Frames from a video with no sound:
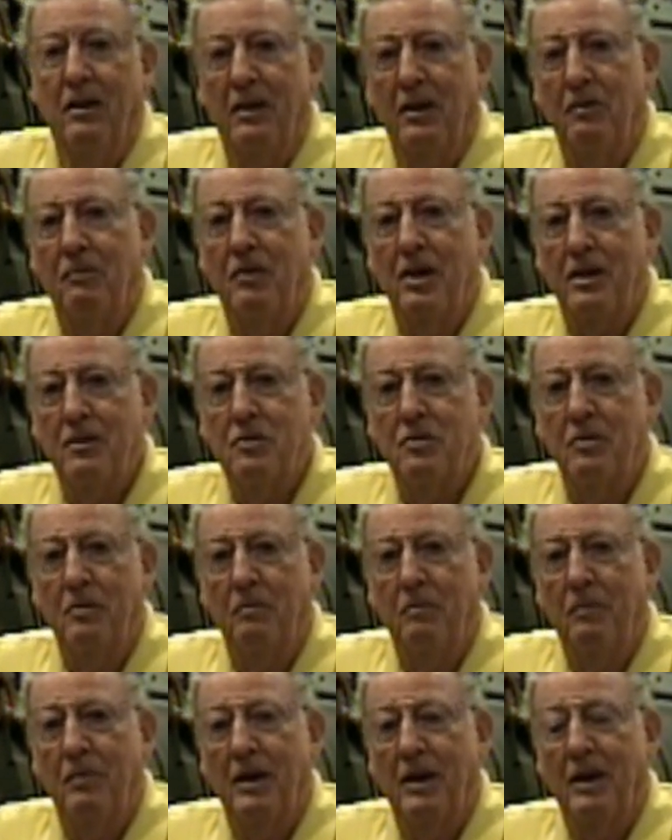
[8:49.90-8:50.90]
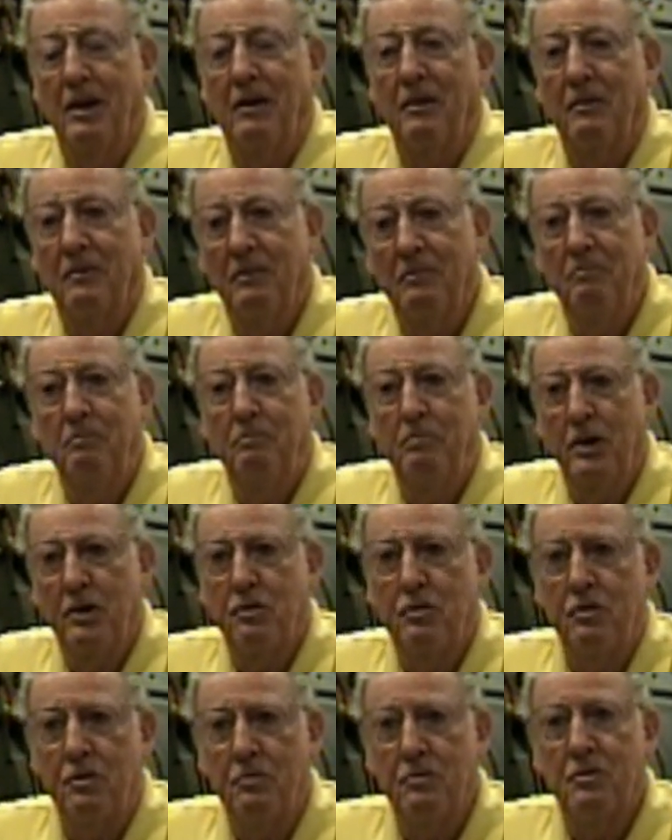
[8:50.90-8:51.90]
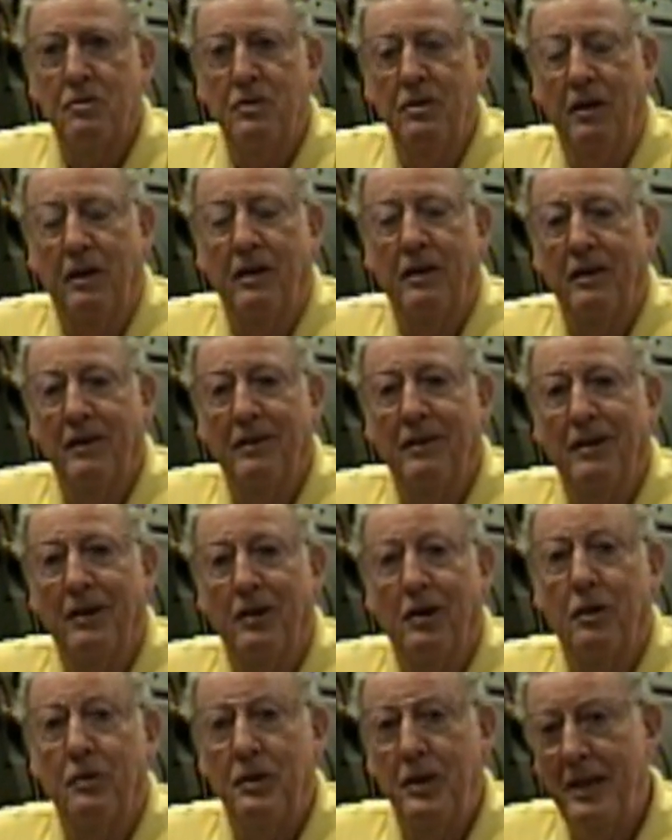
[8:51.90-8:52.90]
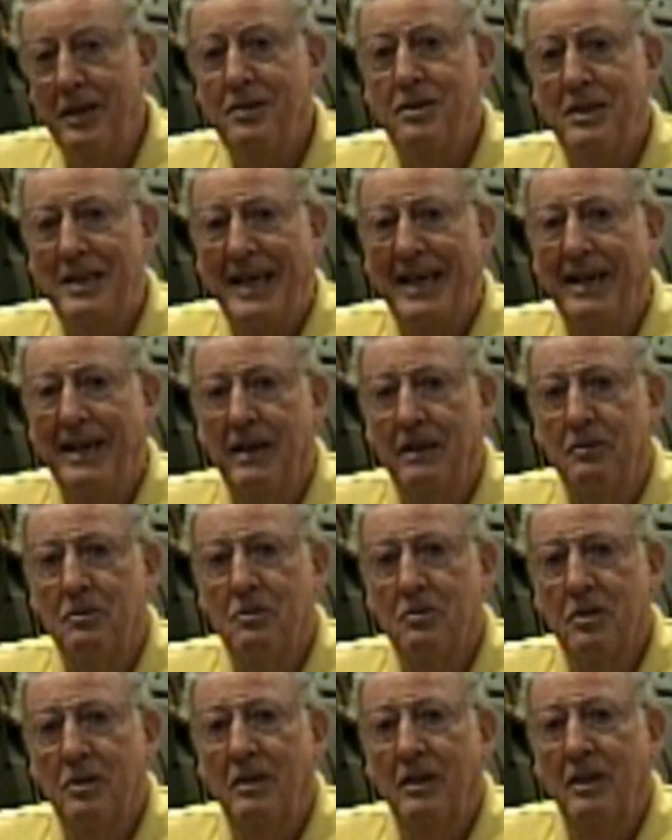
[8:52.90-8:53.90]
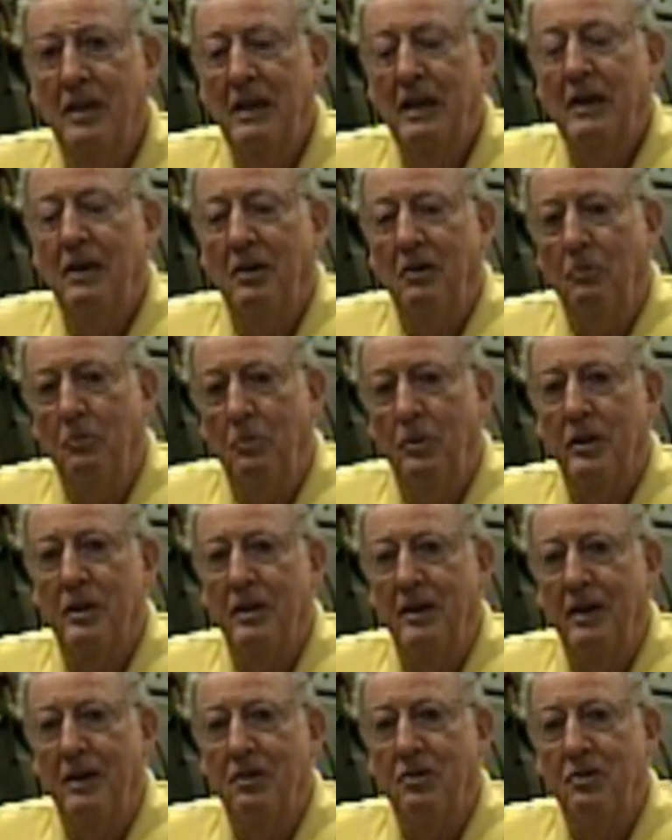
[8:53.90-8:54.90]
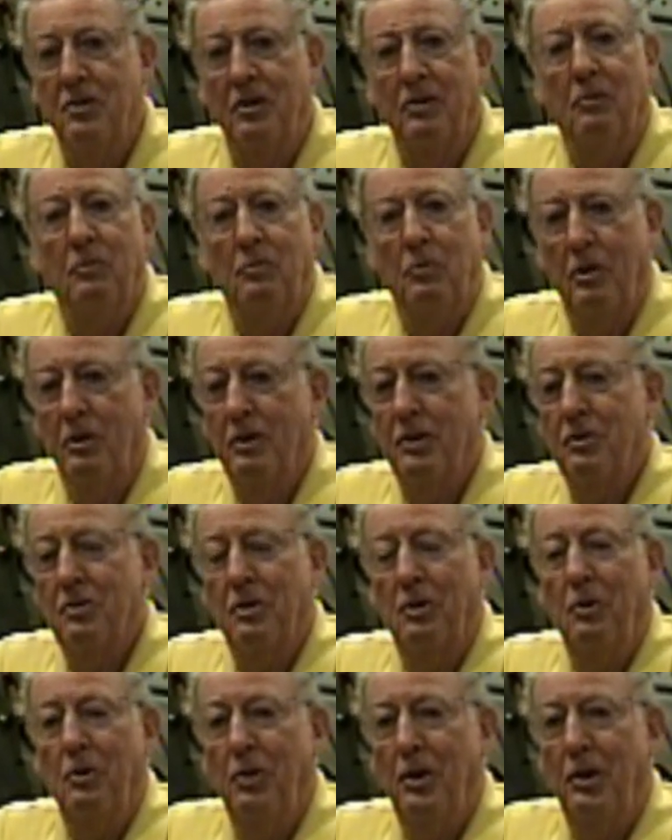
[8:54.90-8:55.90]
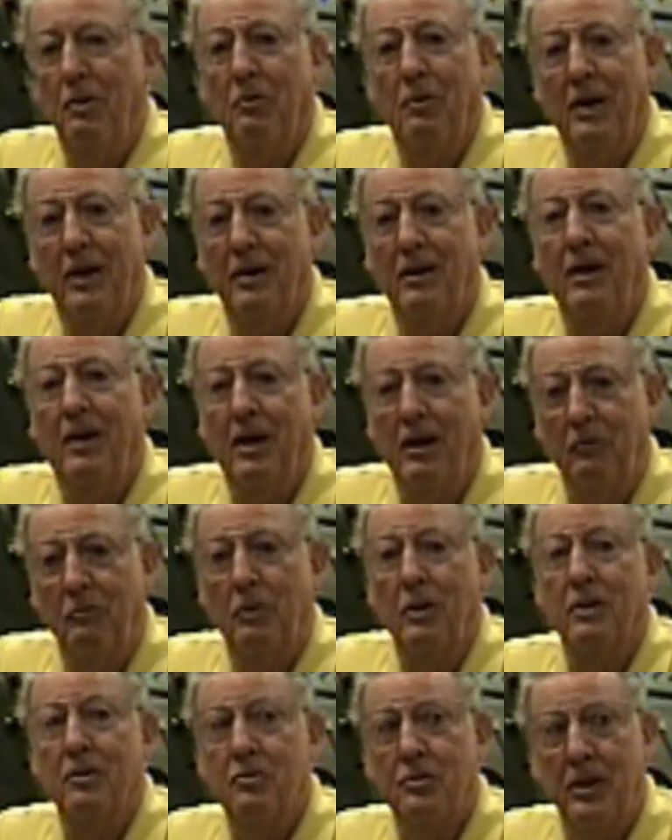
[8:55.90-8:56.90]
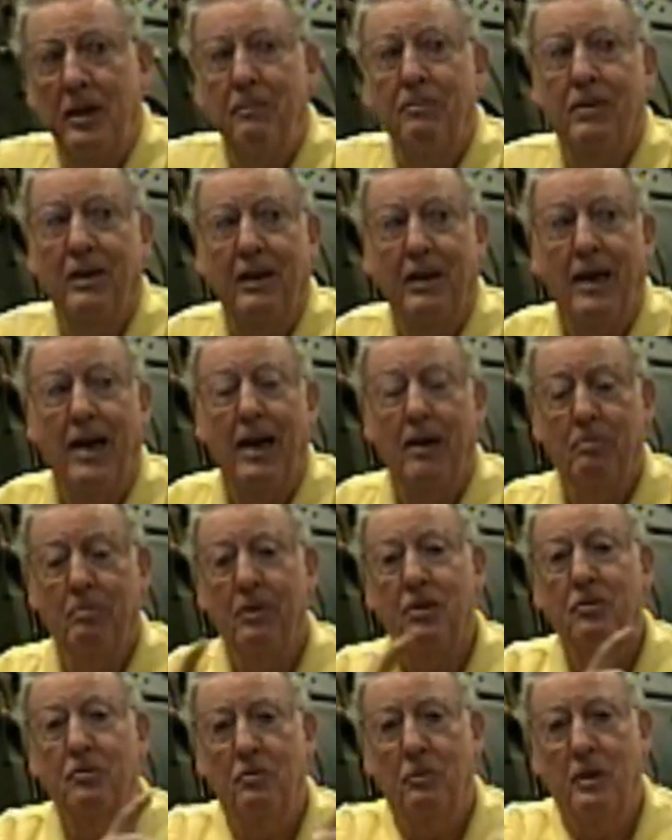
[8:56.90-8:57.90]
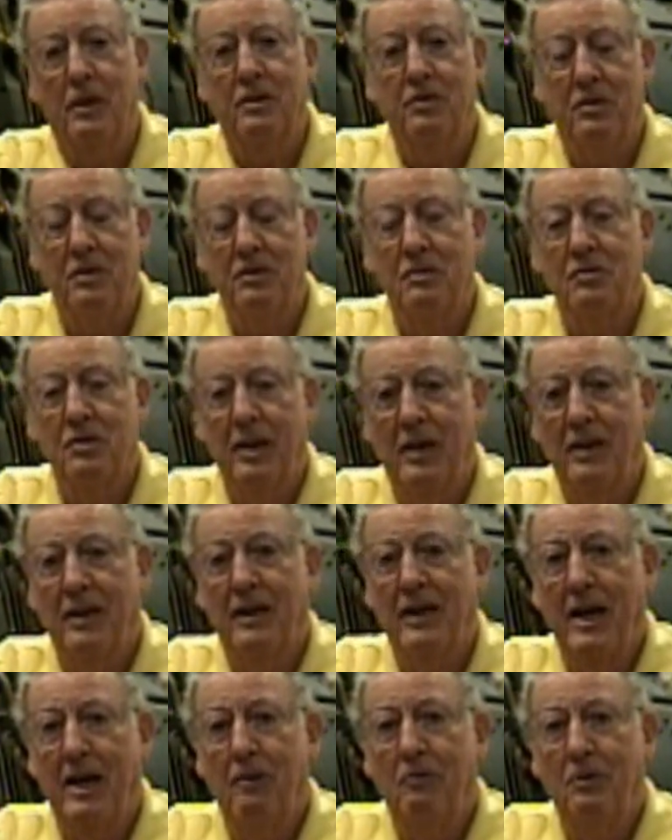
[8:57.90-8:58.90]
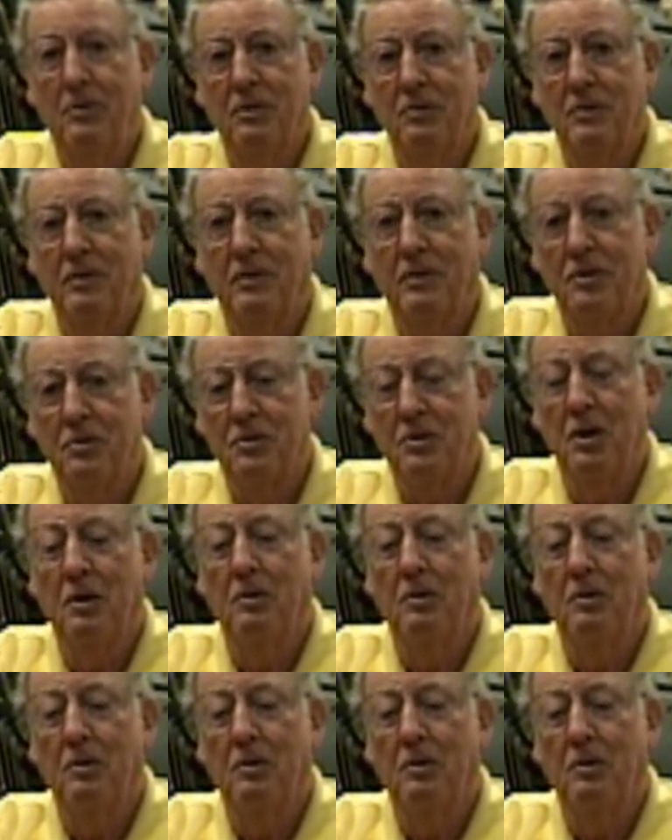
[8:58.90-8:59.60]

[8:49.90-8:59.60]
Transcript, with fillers: They've got some uh, pictures on, done on test stands with the engine where it's glowing red hot. Well, the same thing happens when it's inside the cowlings on this